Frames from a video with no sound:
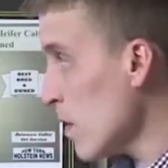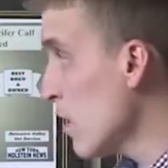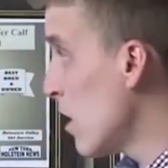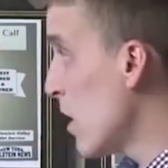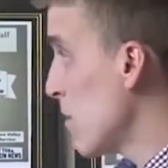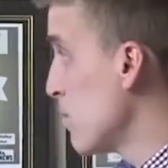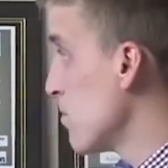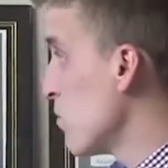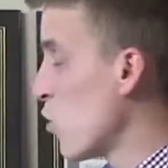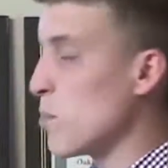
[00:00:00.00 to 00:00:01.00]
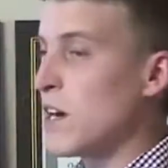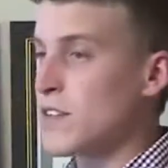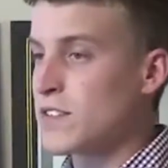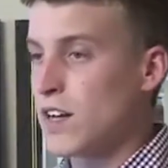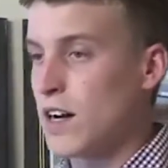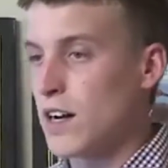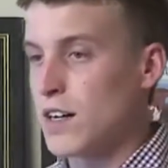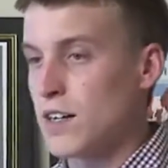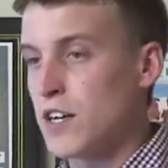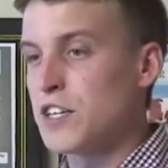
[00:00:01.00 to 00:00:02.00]
What about
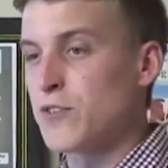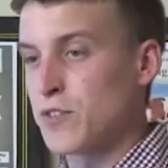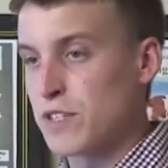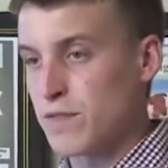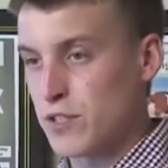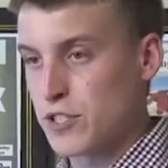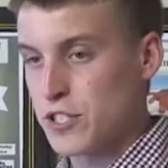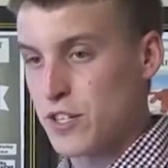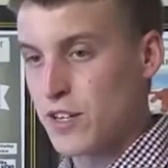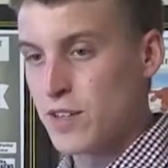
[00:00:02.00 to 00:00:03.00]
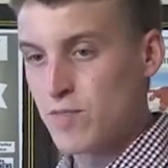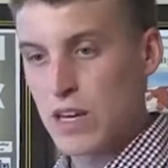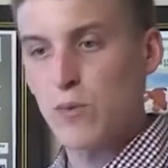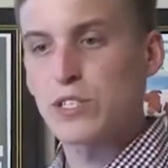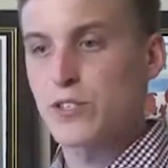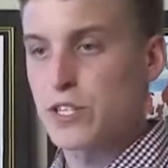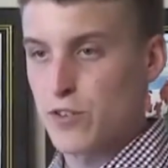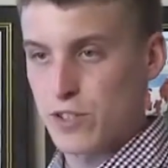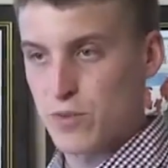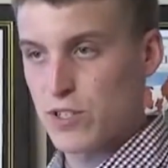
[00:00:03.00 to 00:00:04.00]
a yearling for this year? That winter
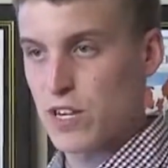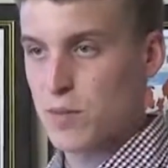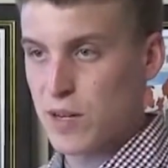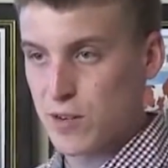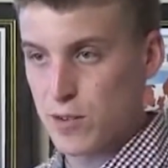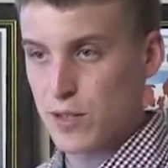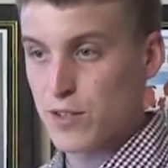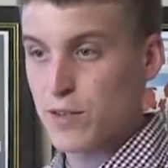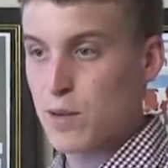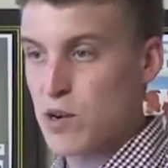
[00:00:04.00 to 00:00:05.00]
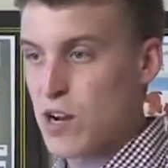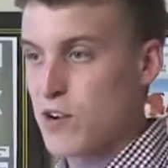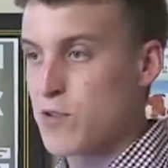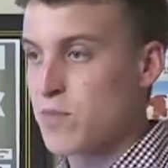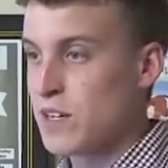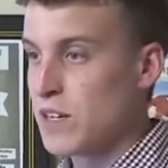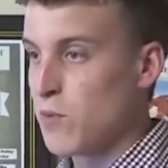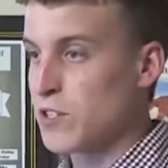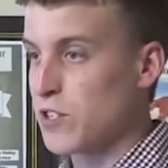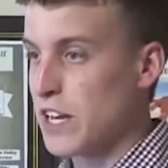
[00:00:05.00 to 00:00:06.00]
yearling we were talking about earlier that I brought home,
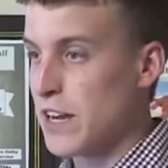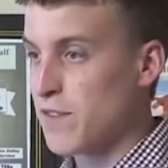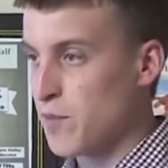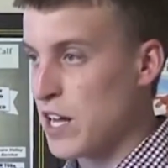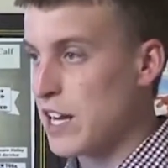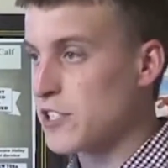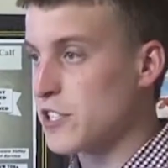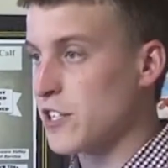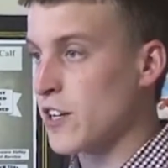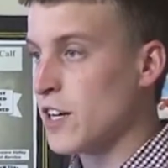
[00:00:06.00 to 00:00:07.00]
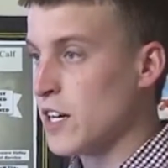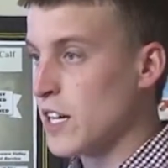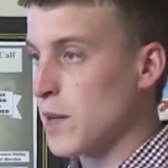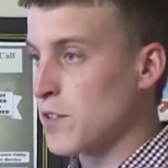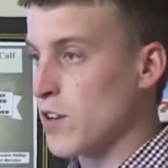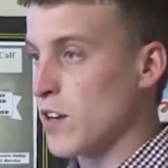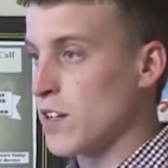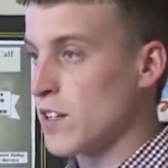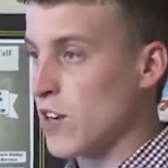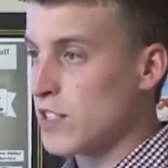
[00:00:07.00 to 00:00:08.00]
winter calf from last year, kept her on
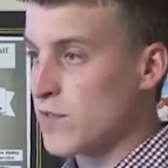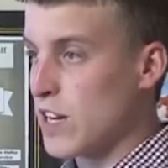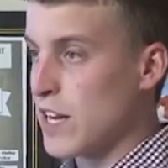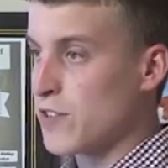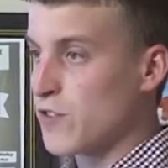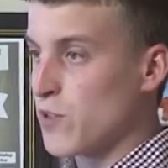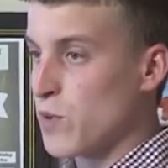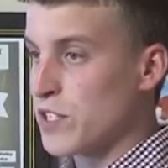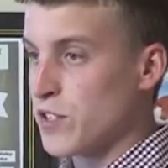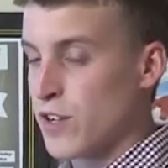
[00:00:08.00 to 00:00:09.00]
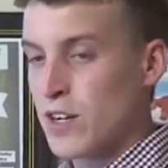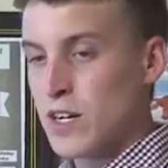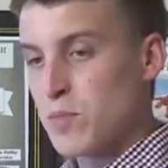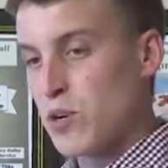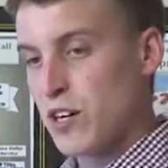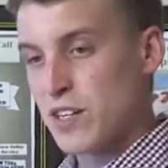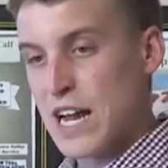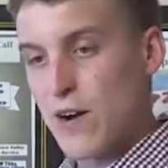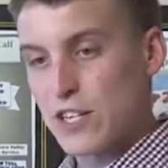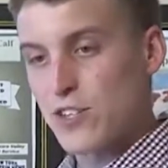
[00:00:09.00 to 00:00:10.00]
an aggressive diet through the winter, but
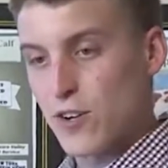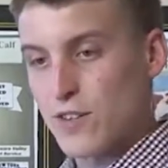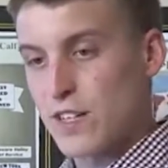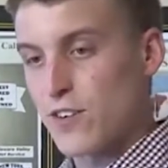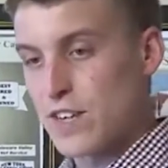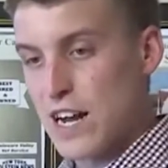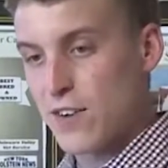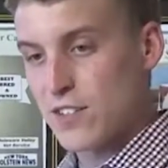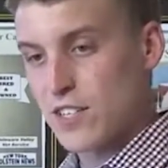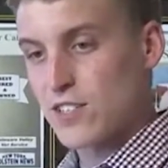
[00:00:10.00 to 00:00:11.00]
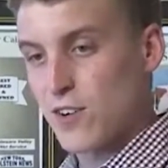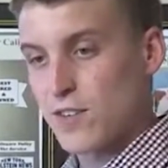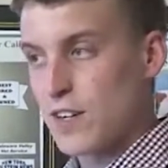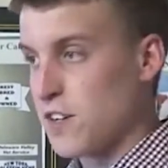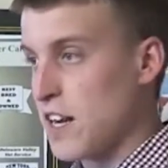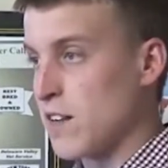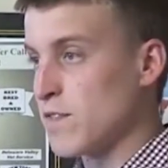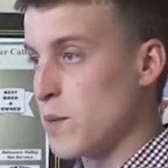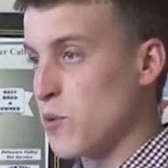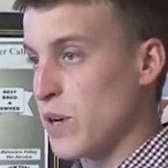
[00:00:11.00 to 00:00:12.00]
now I started thinning her down because I started thinning her down in
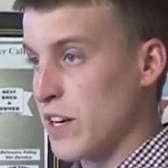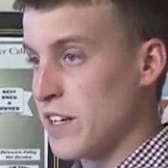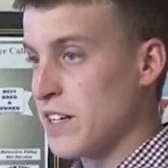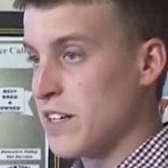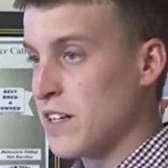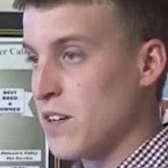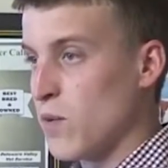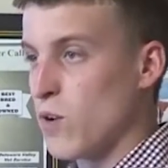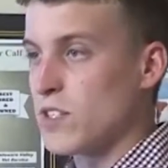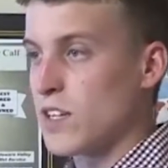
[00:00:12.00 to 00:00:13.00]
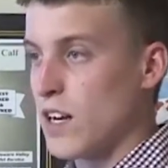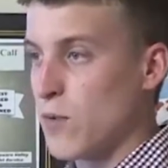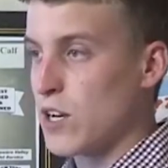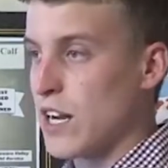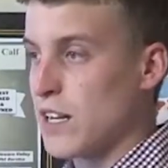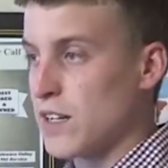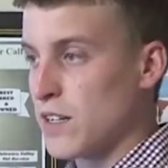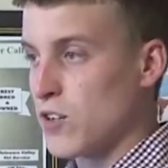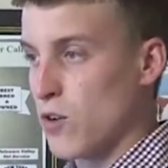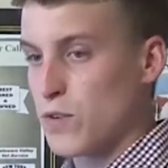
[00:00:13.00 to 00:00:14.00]
February. What kind
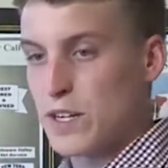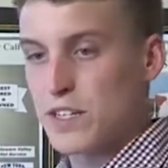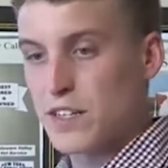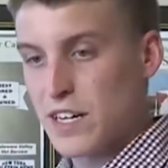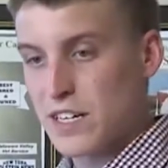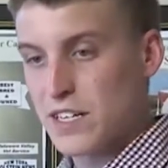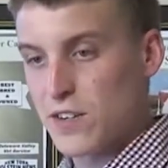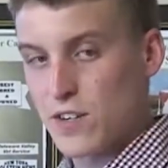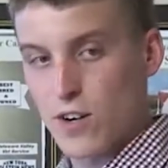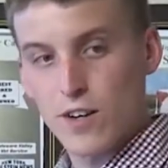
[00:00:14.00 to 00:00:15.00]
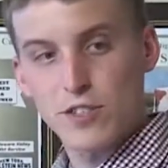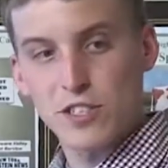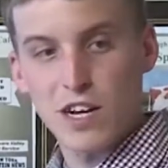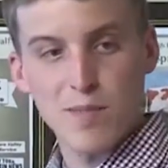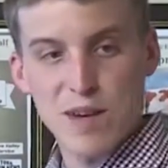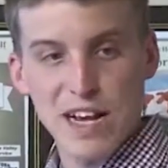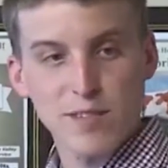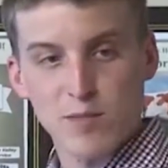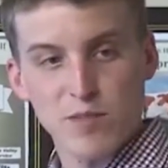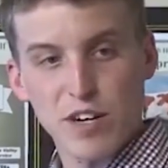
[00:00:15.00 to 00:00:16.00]
of growth rate do you think I can get on her? She's not
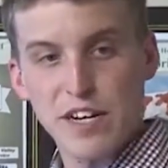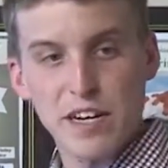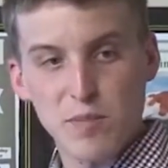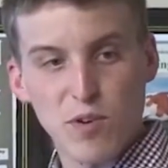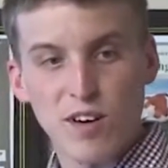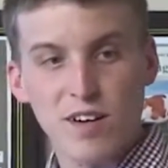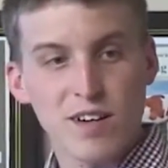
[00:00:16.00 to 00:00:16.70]
maximum rate anymore.